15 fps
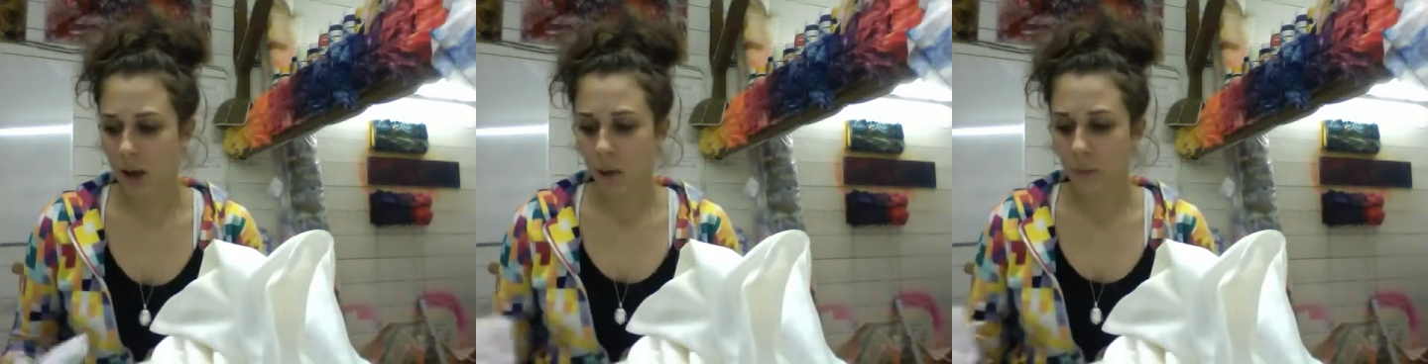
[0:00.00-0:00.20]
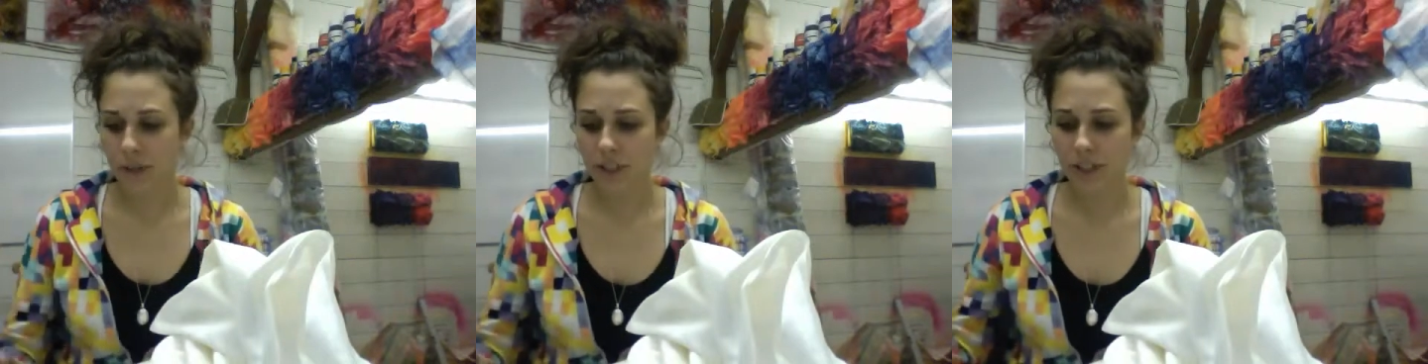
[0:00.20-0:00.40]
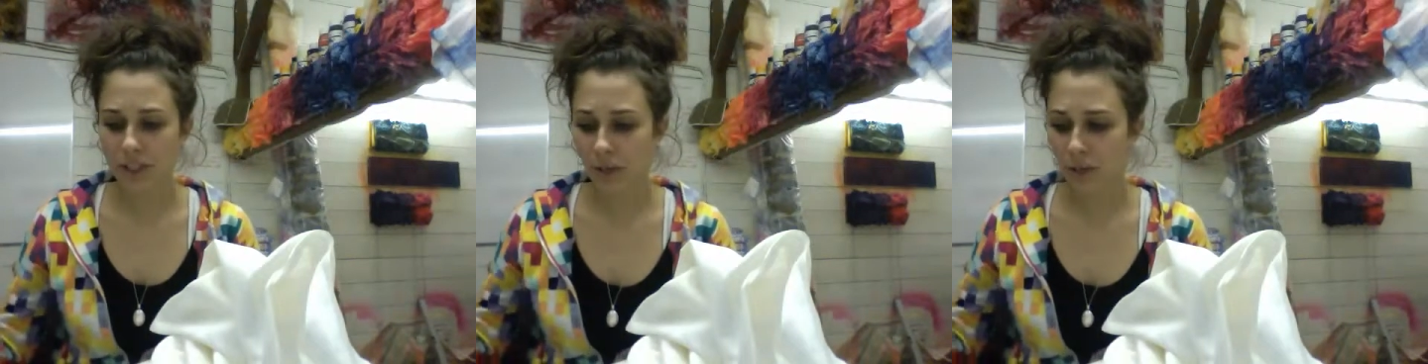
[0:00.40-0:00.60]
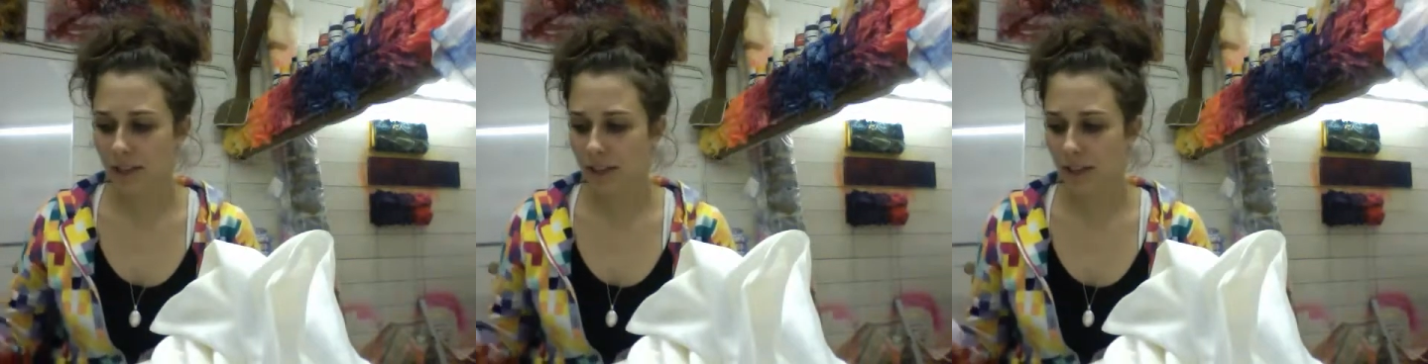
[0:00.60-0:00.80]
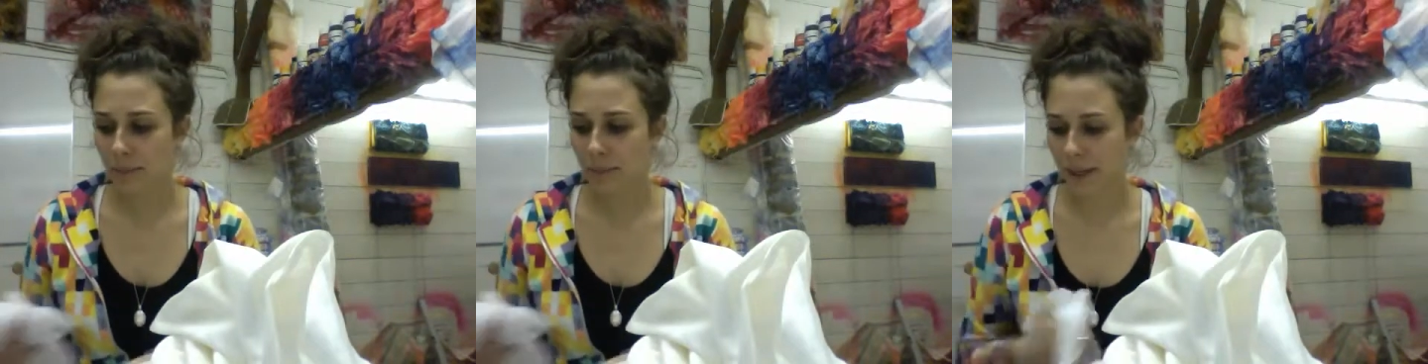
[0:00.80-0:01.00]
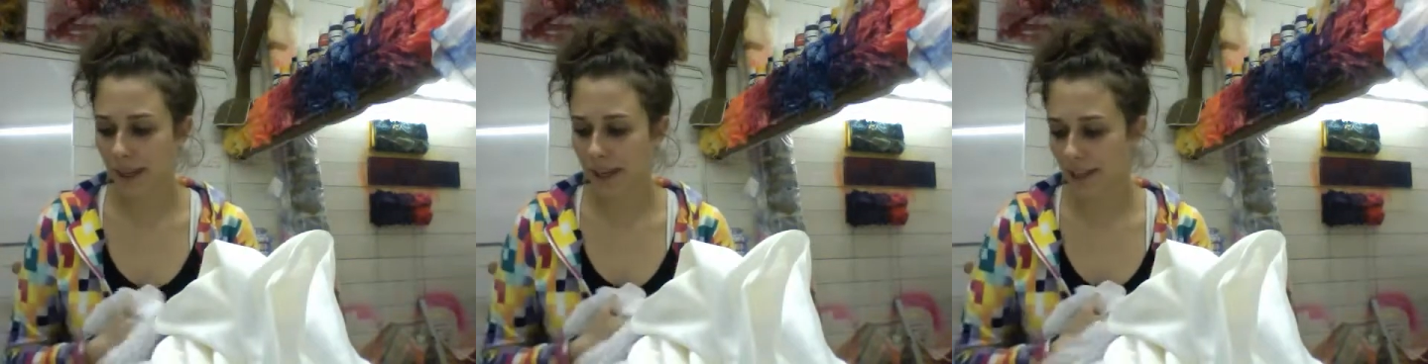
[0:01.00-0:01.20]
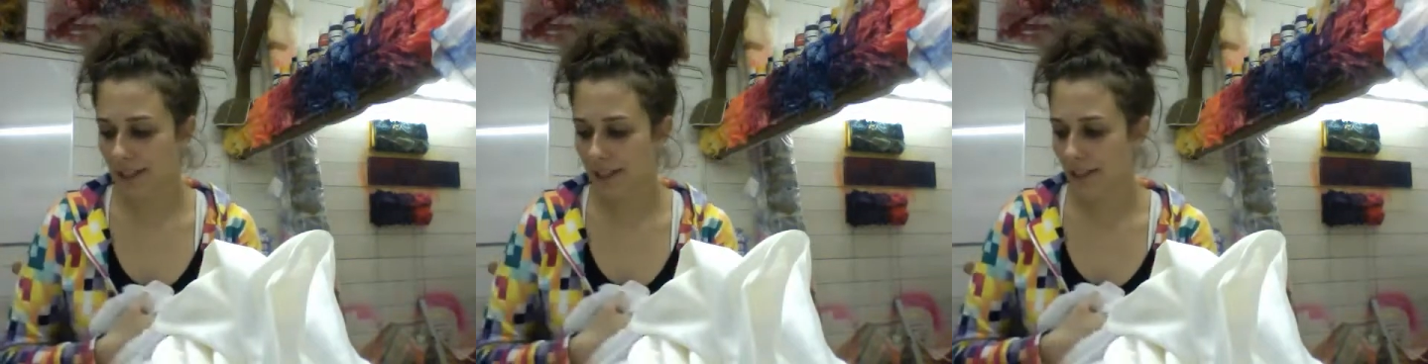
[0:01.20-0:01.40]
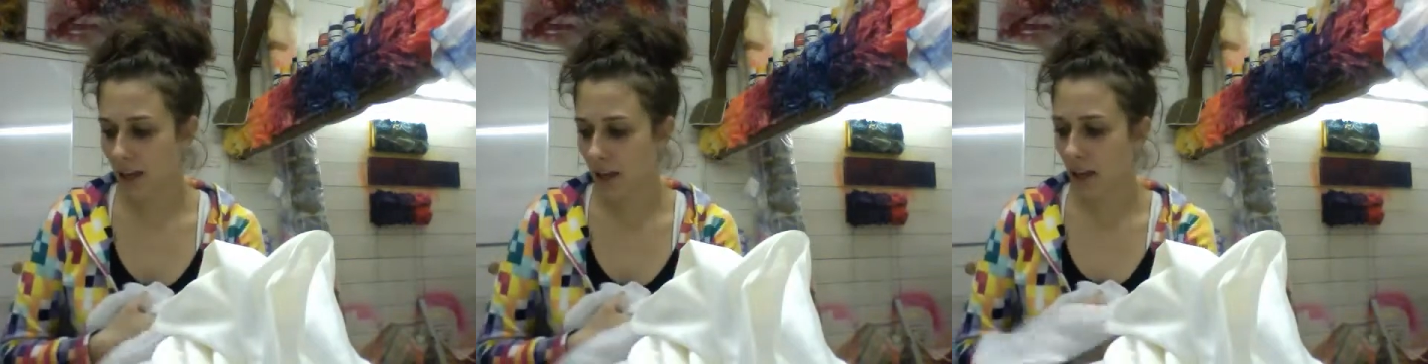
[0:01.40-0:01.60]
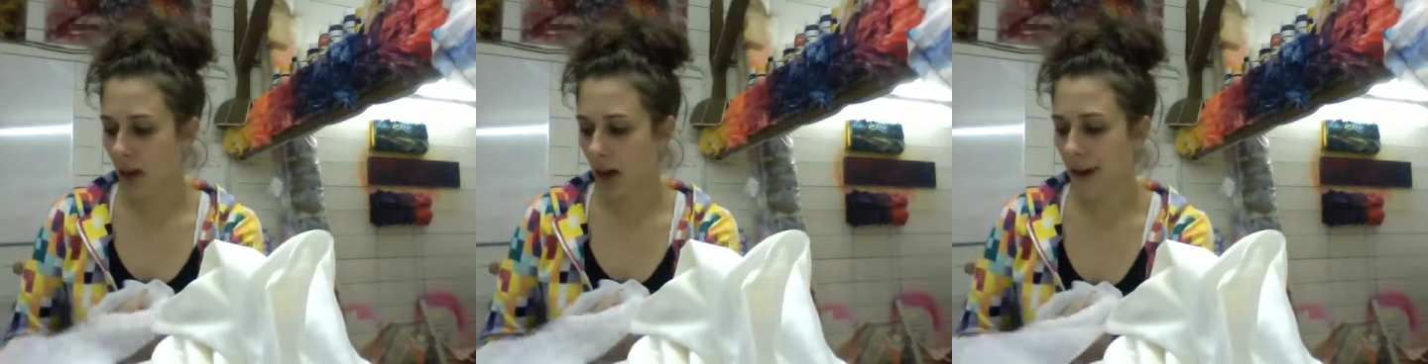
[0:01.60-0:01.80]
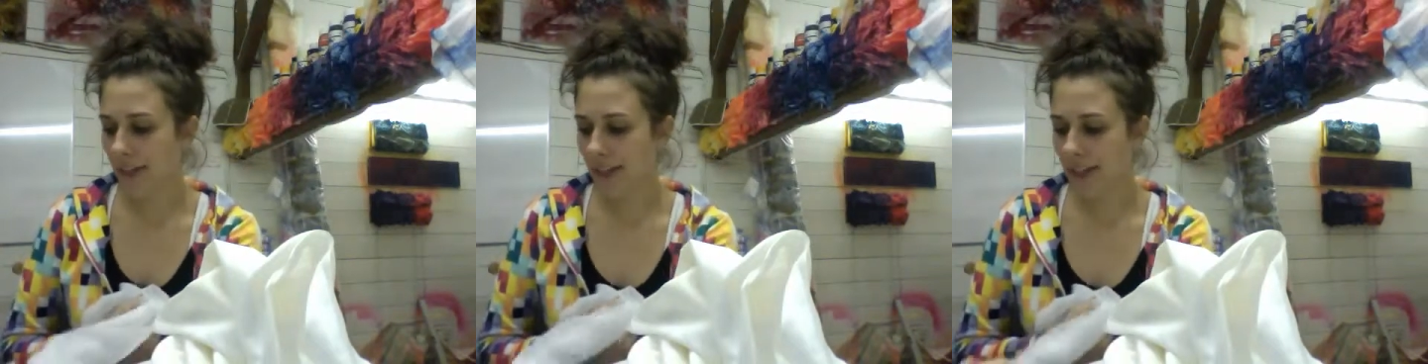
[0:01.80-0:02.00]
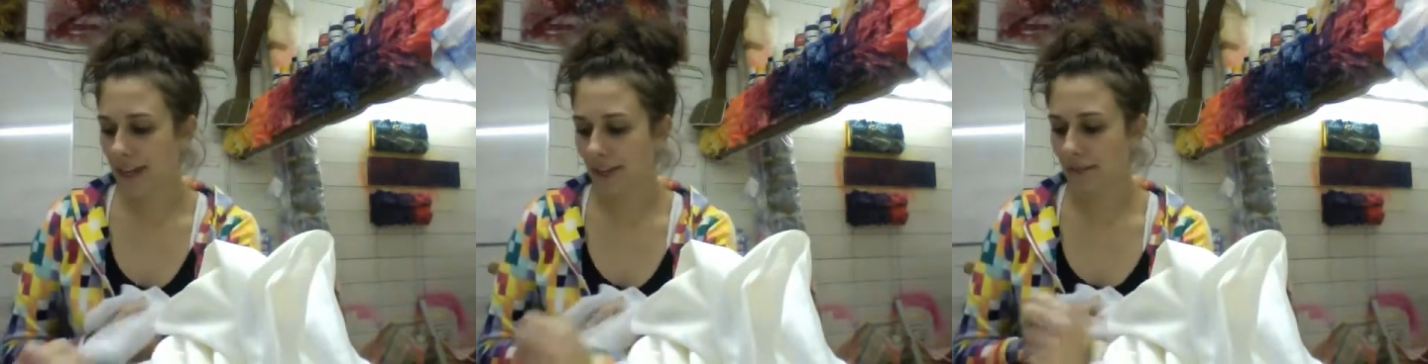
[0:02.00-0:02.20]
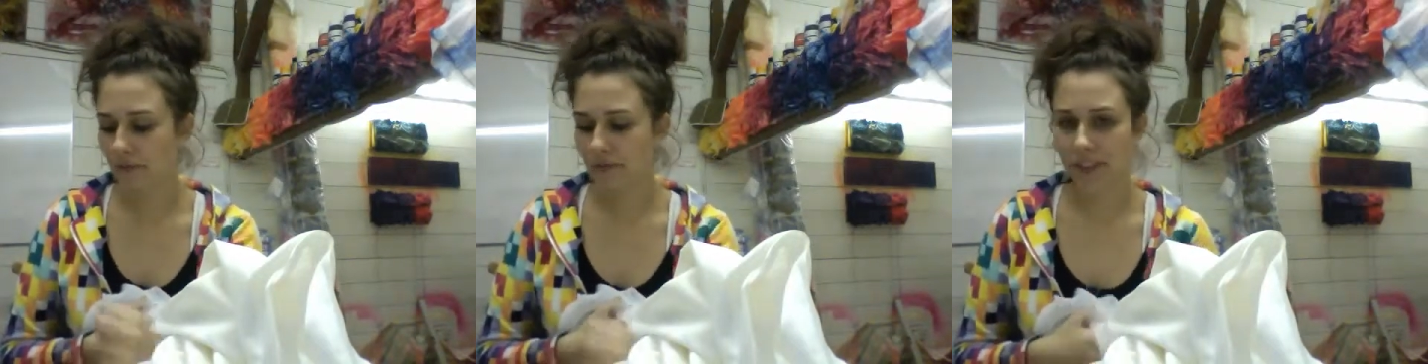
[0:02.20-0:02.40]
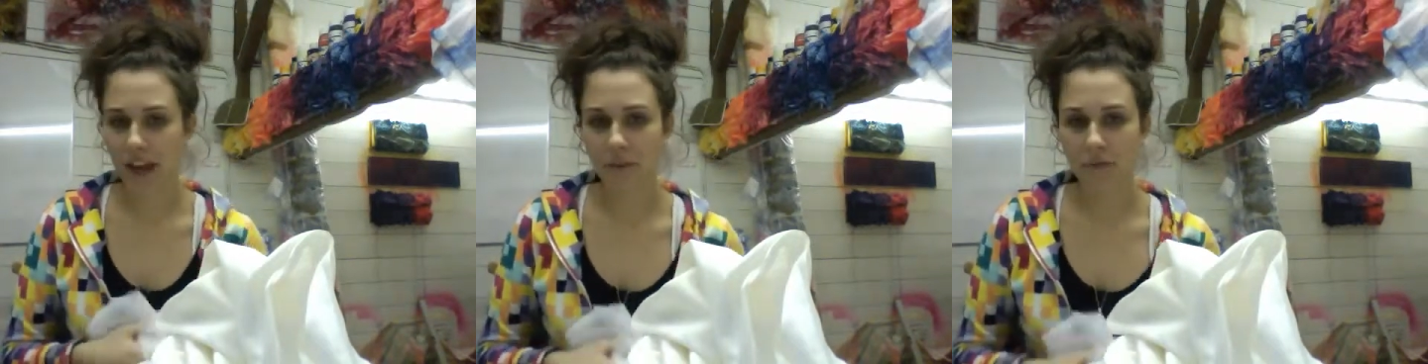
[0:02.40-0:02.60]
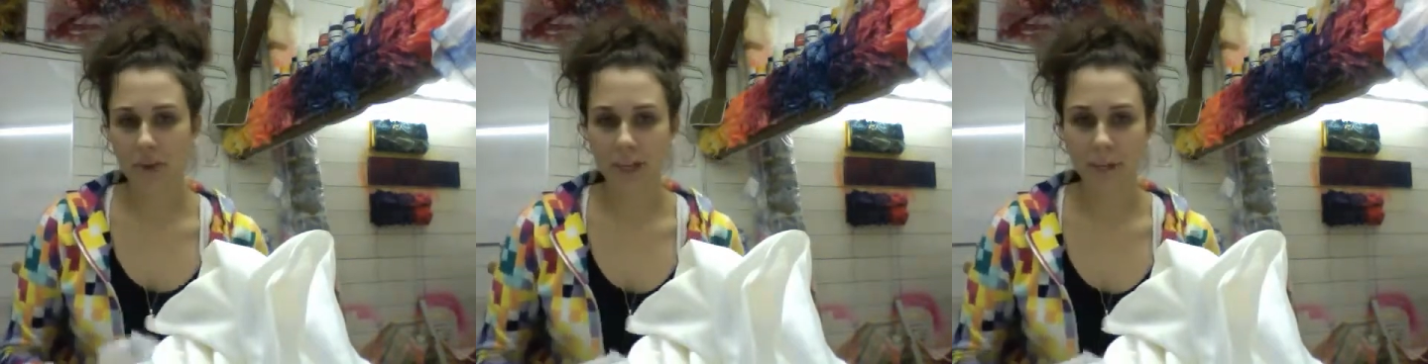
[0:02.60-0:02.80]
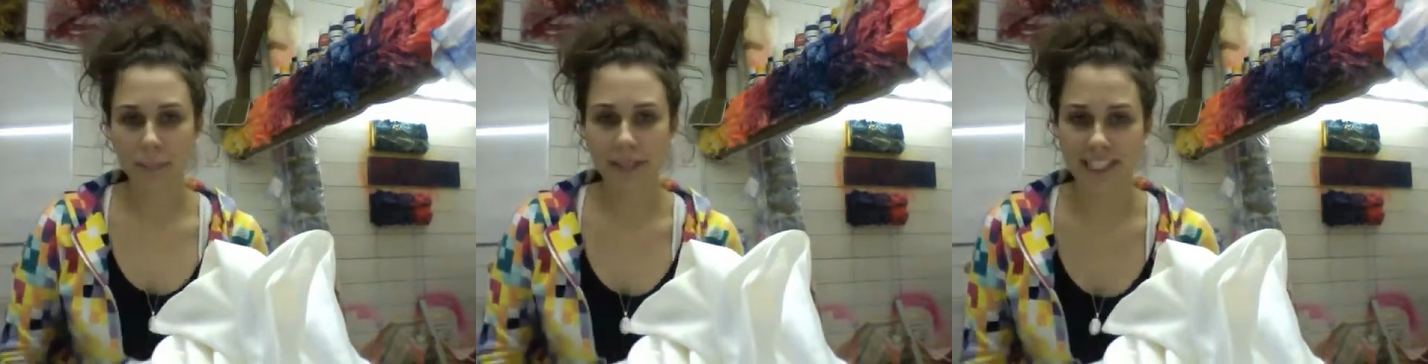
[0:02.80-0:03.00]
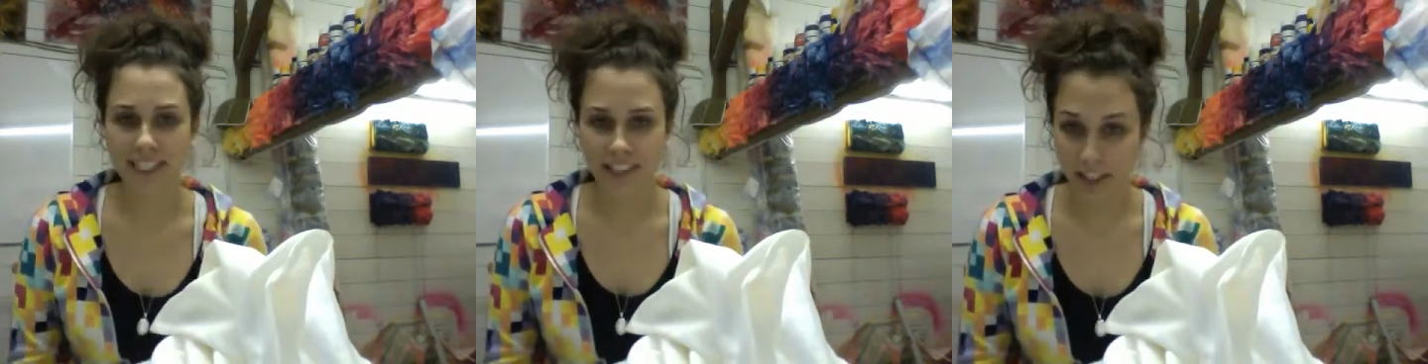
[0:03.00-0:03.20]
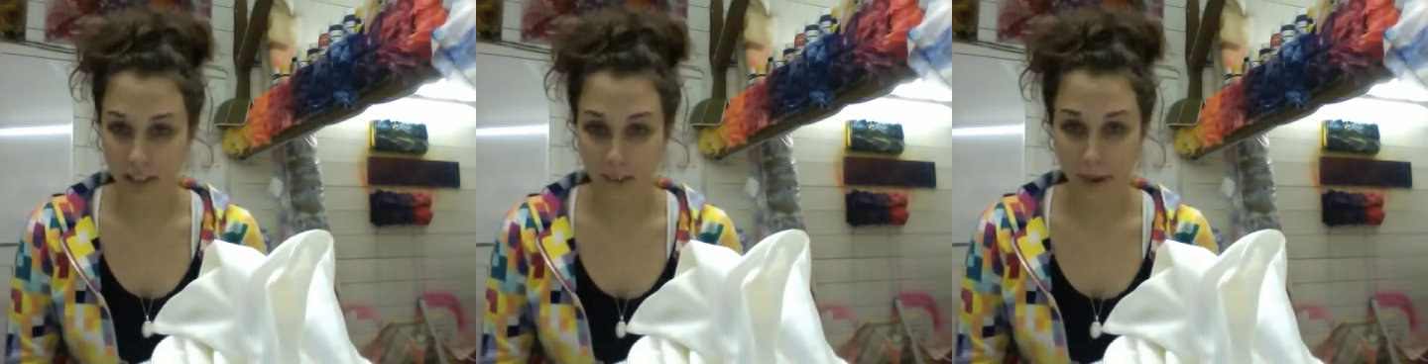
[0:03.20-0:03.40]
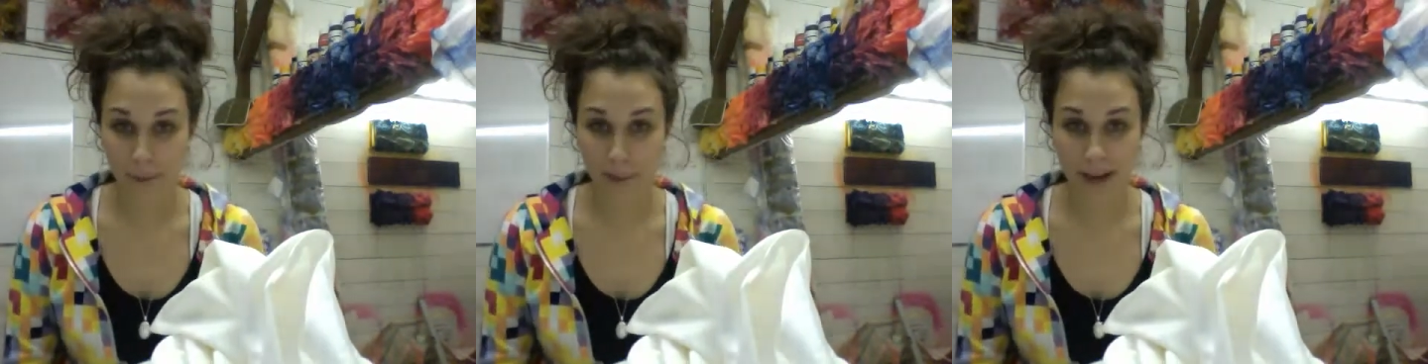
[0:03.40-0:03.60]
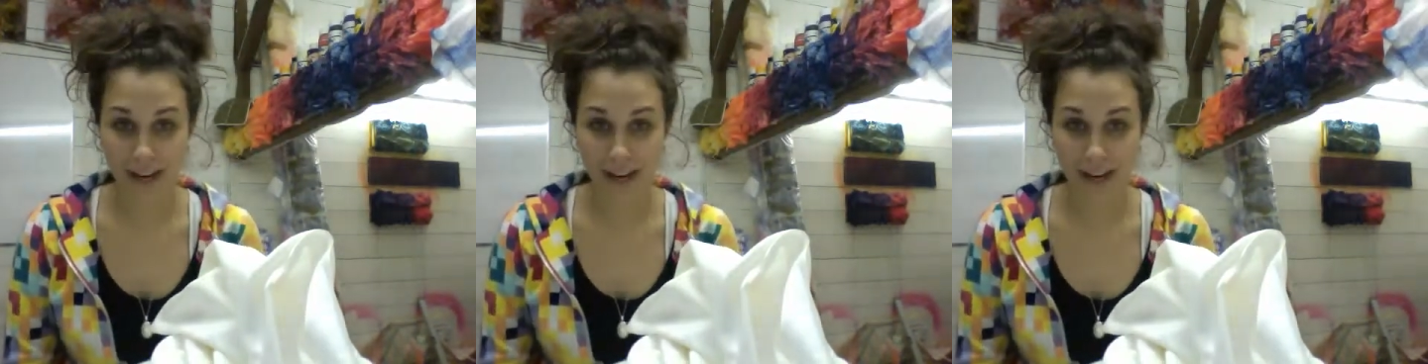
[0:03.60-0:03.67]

which is awesome, because I think that really means something to my work,